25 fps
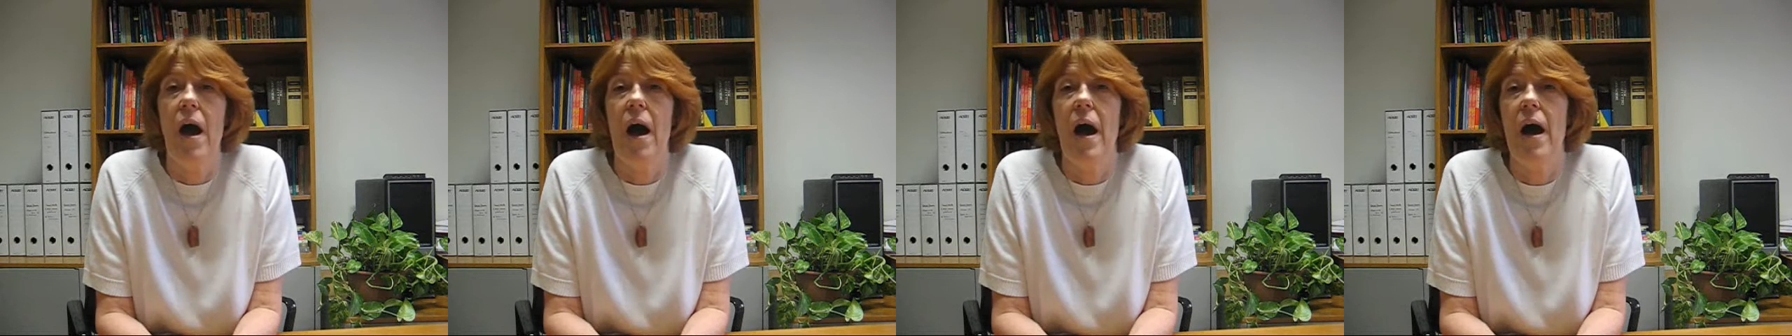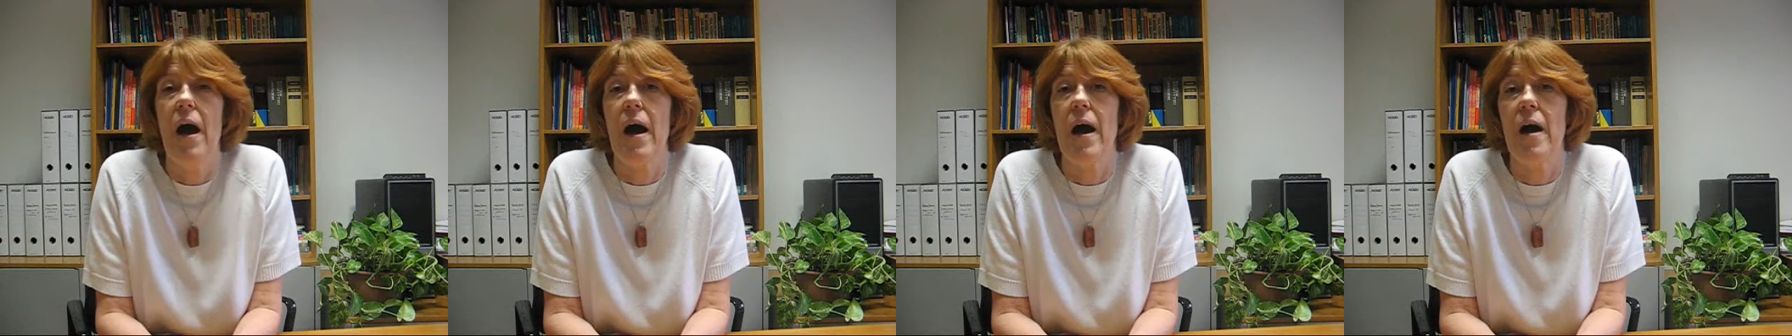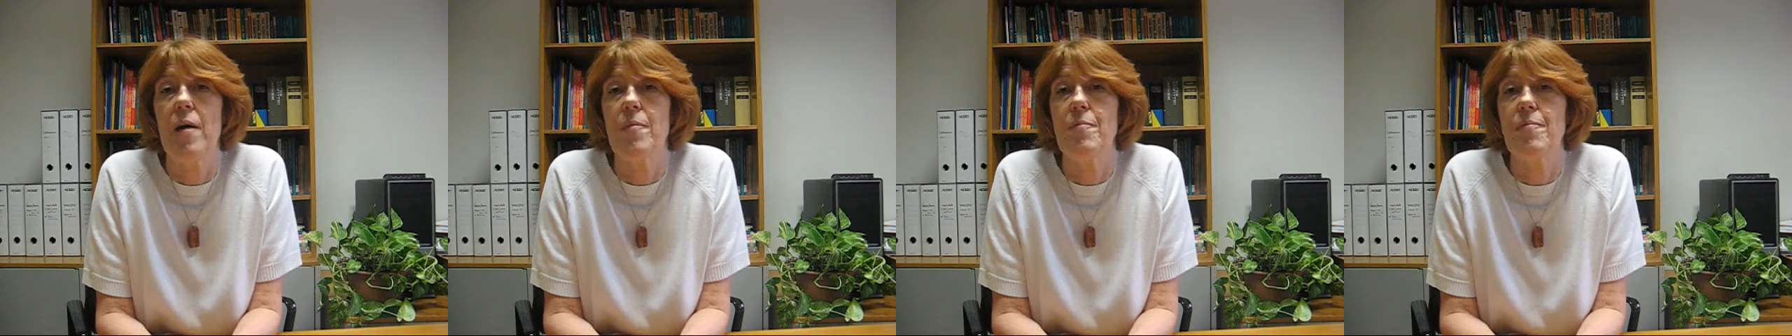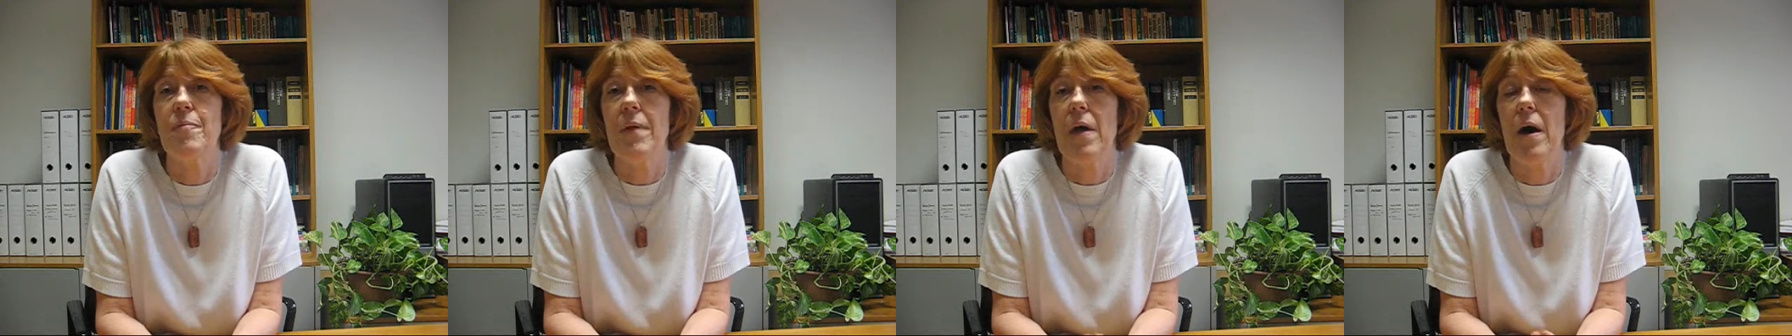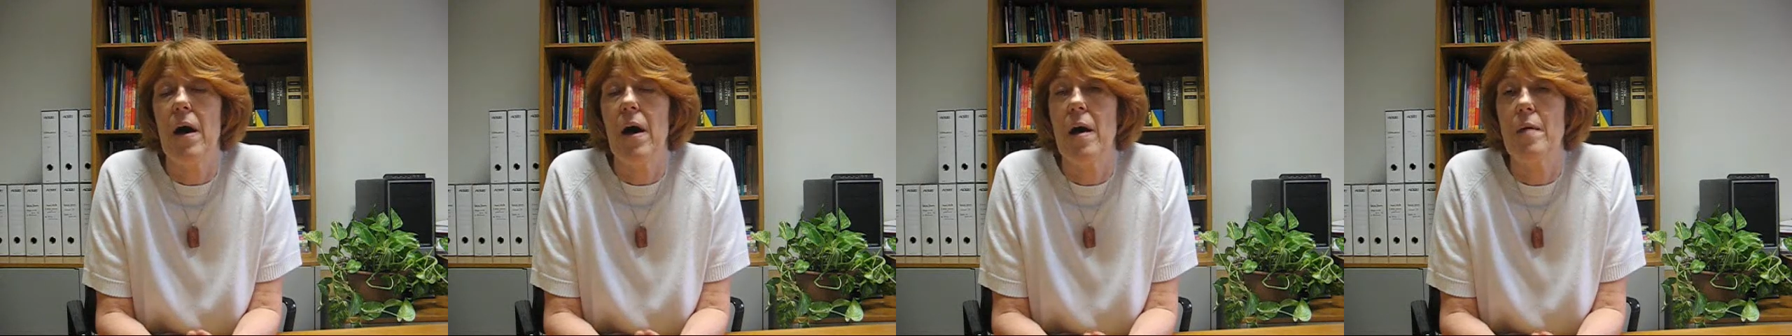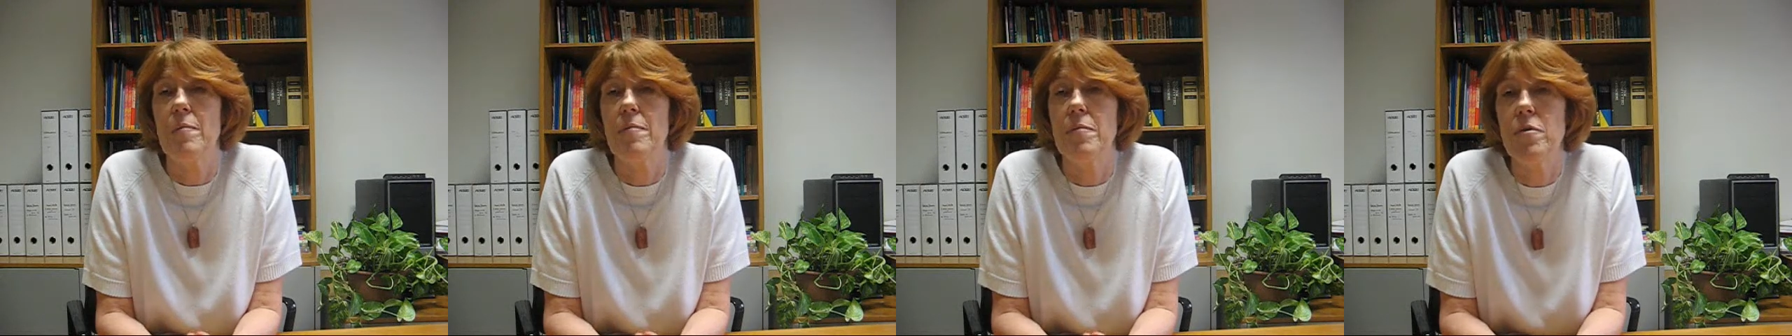
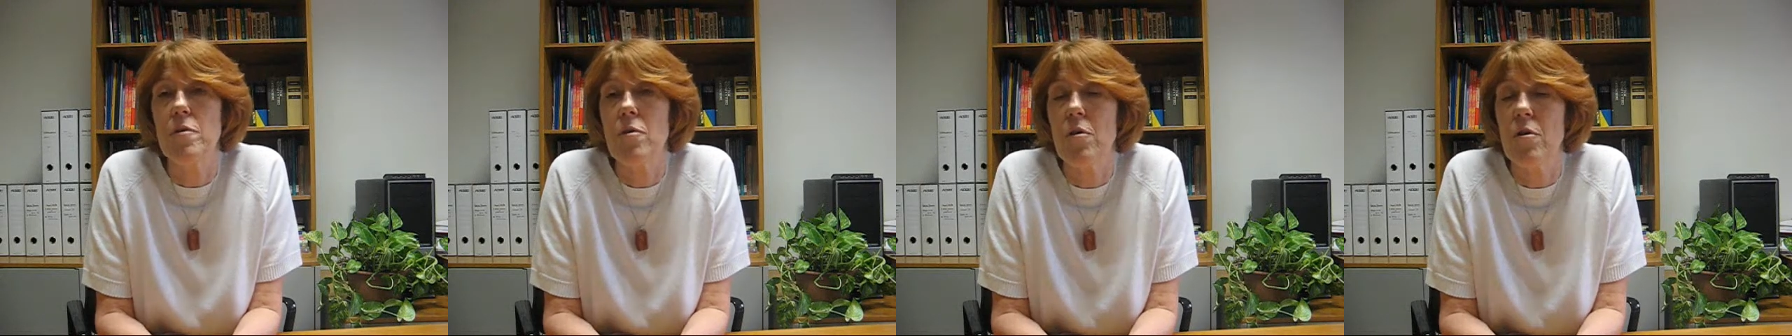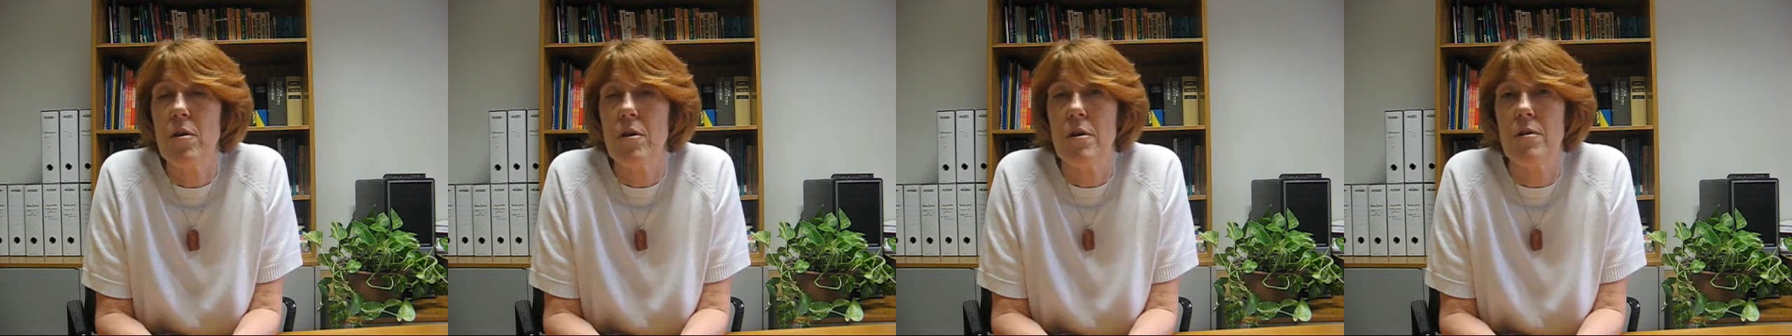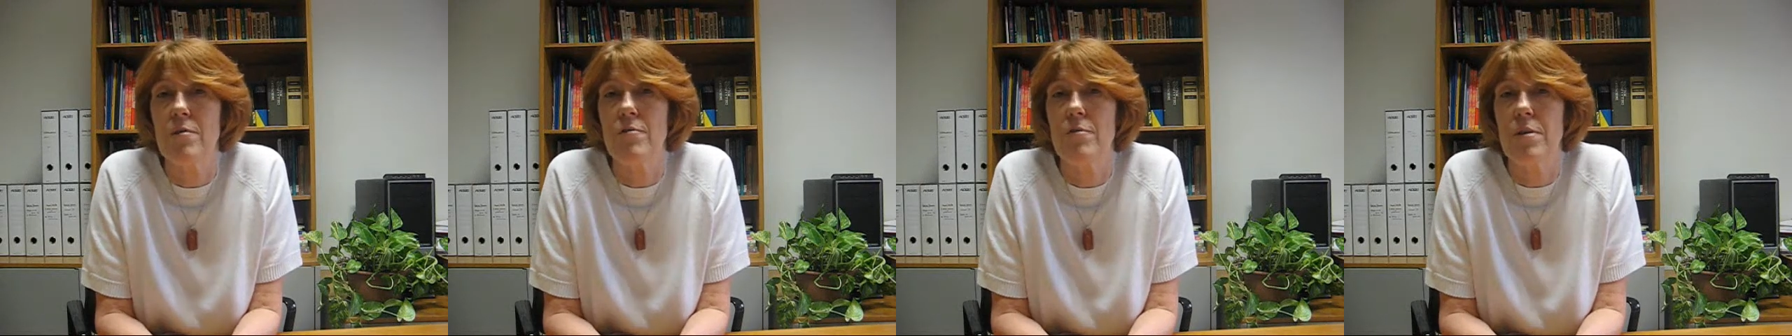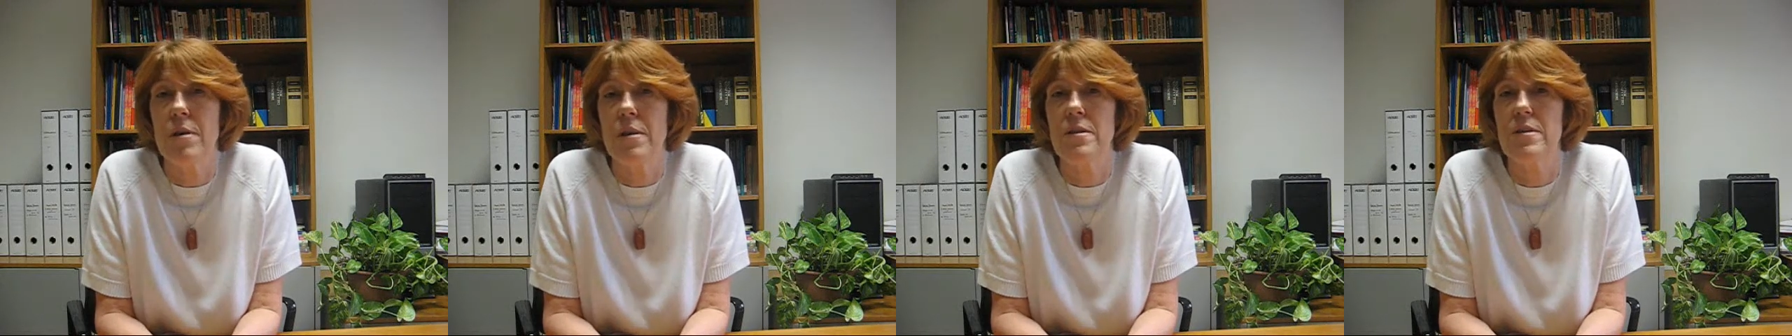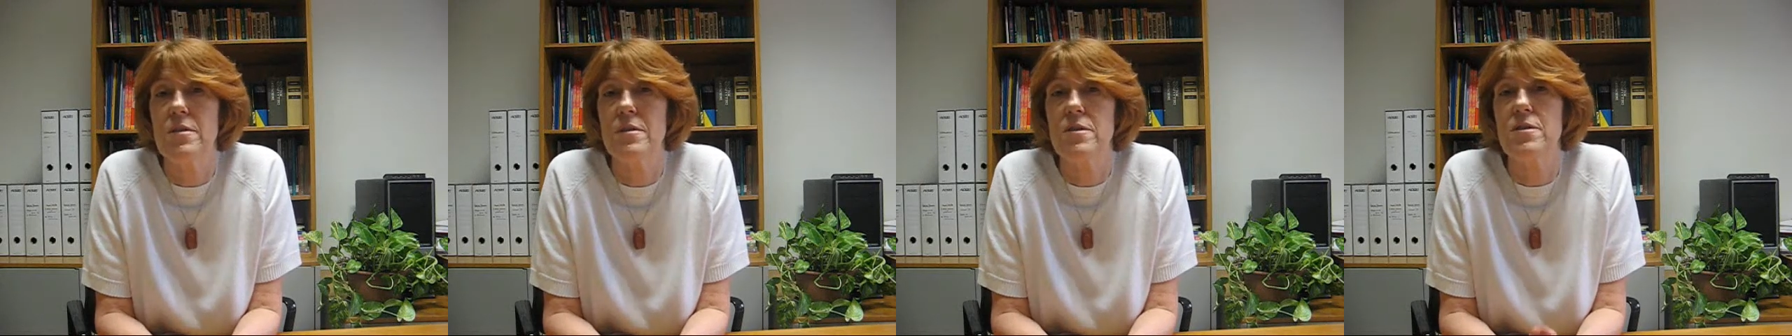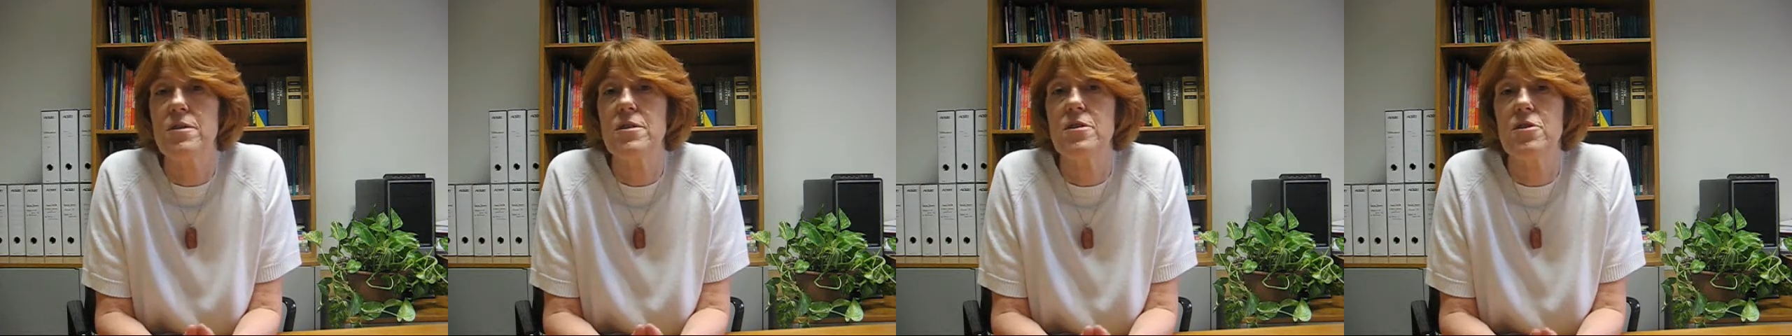I'm not
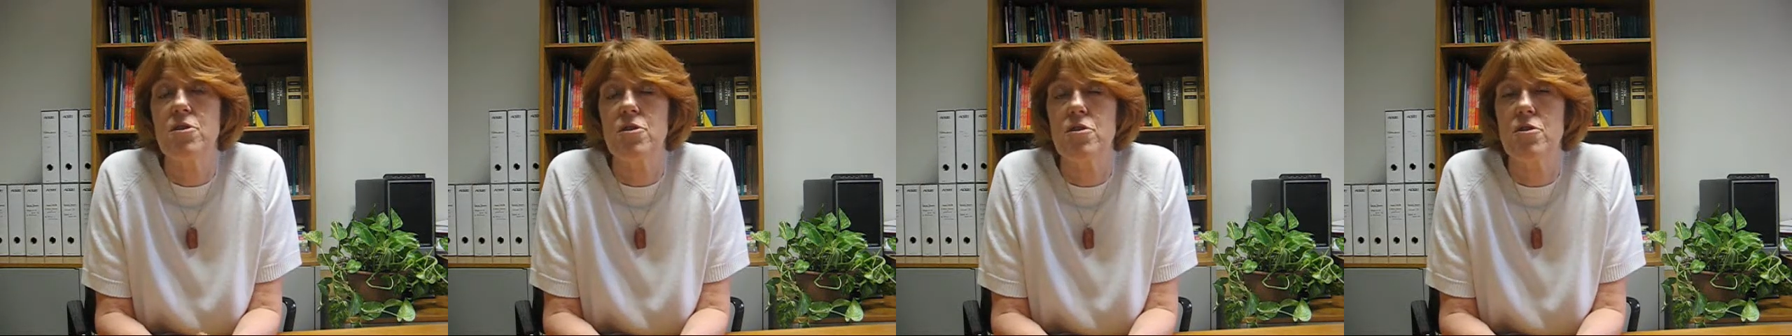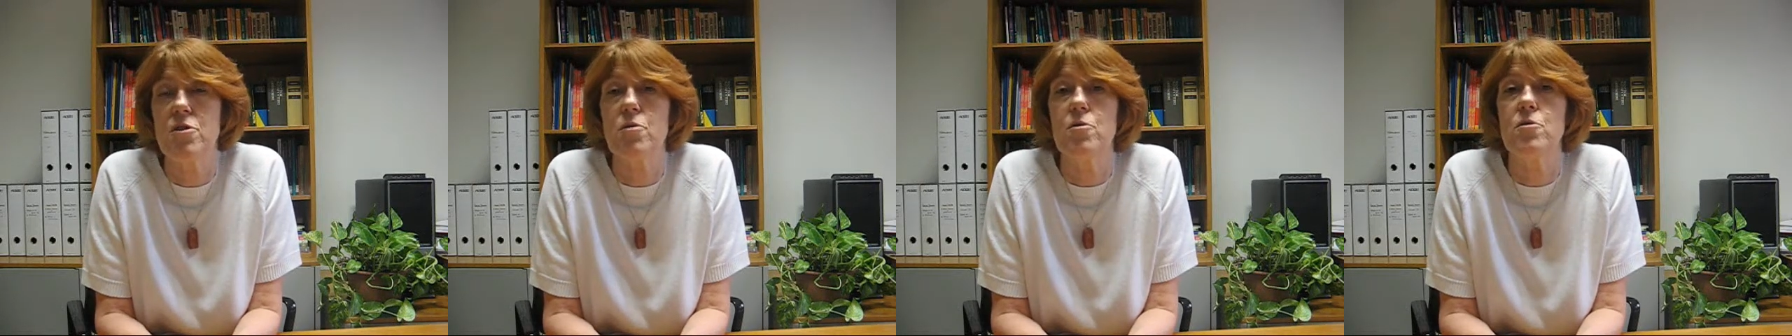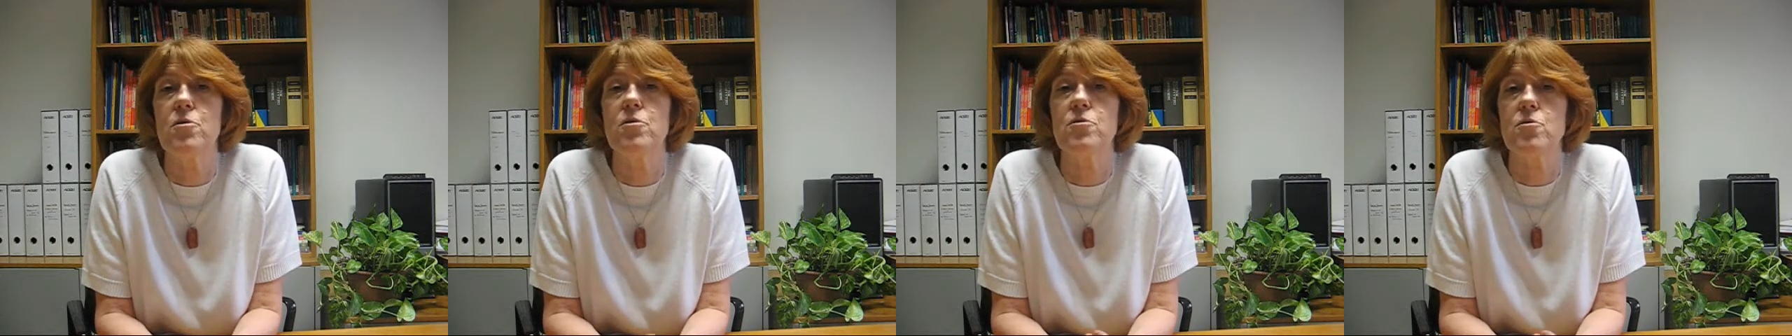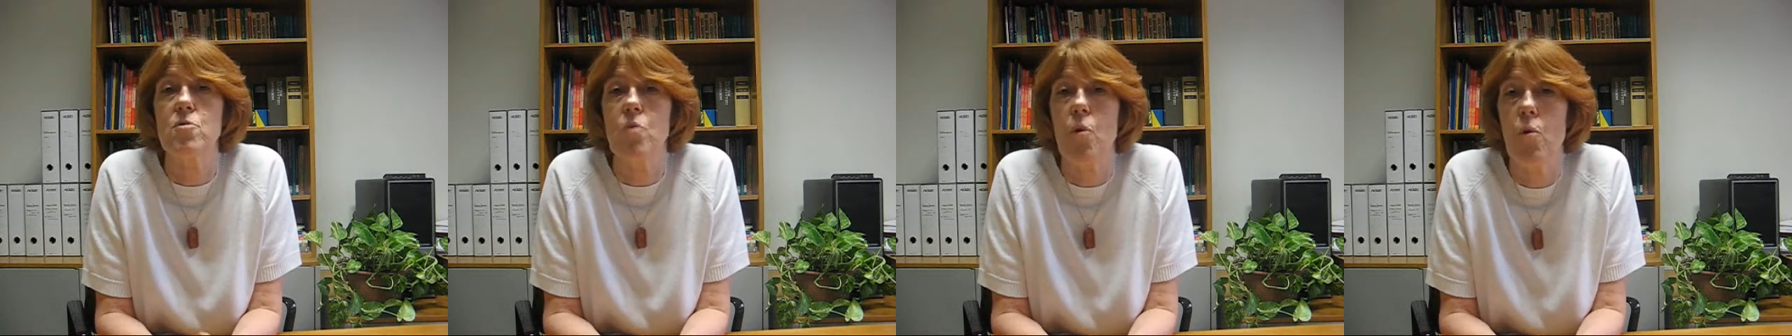convinced that students